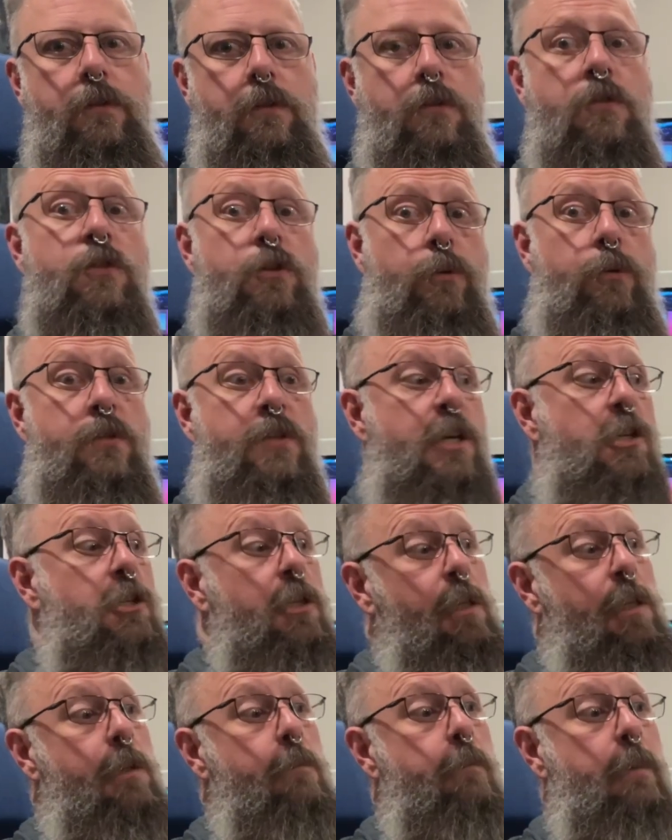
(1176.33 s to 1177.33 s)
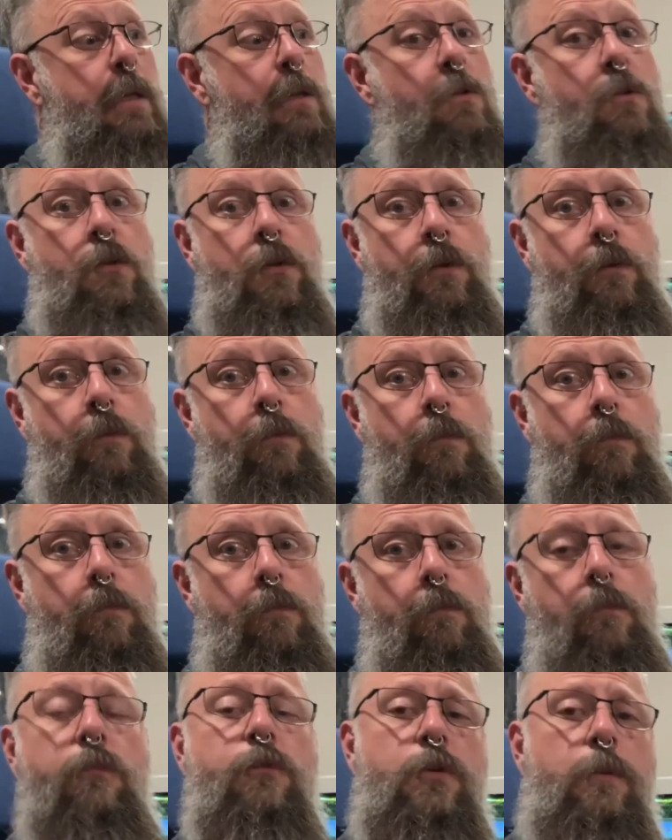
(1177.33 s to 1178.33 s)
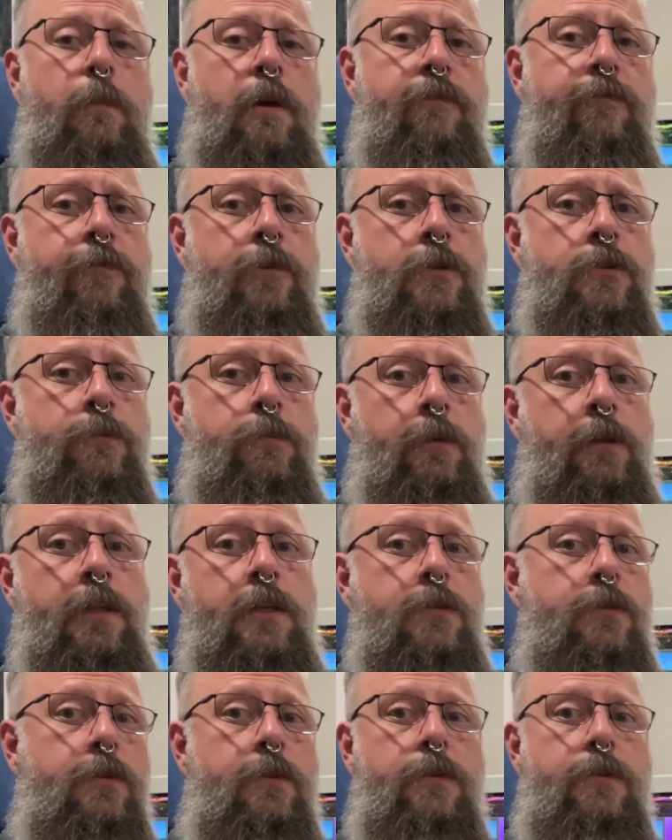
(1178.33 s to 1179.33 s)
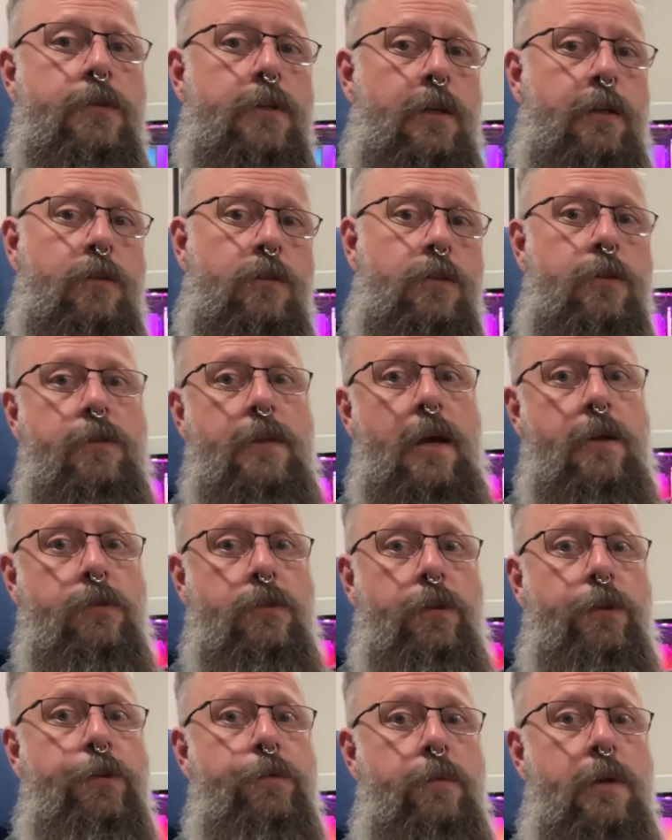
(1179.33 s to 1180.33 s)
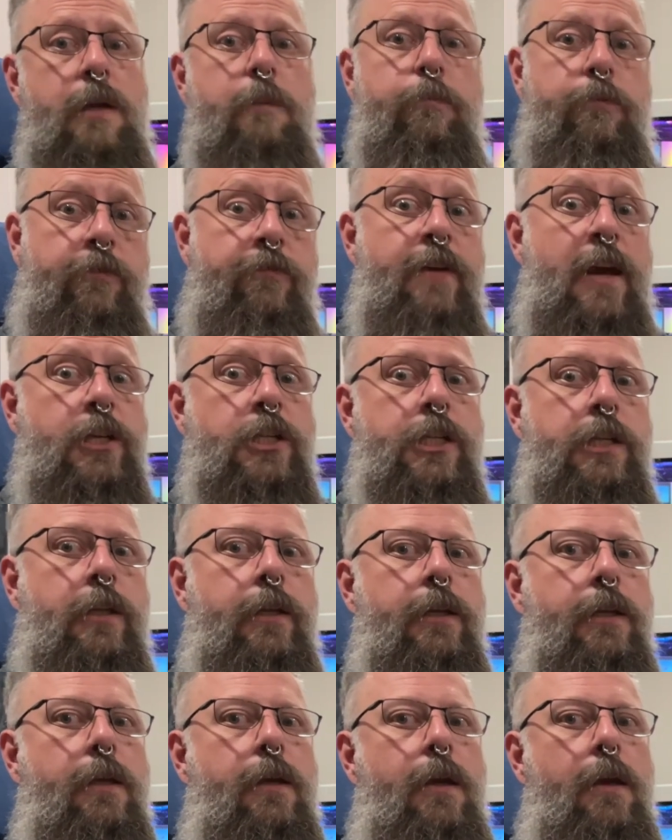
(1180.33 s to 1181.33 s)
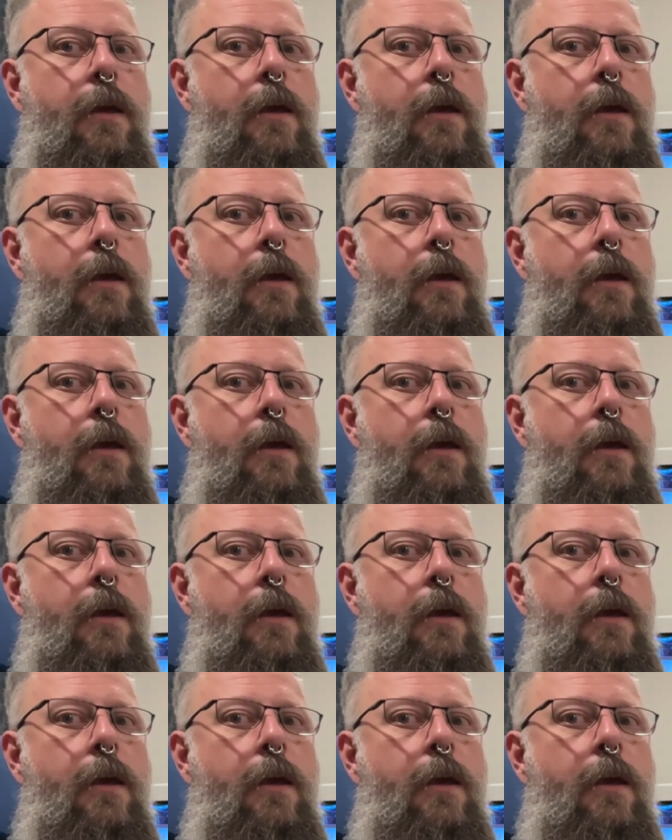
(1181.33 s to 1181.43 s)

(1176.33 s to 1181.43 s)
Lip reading: to essentially lead me to my first releases in 2003 professionally.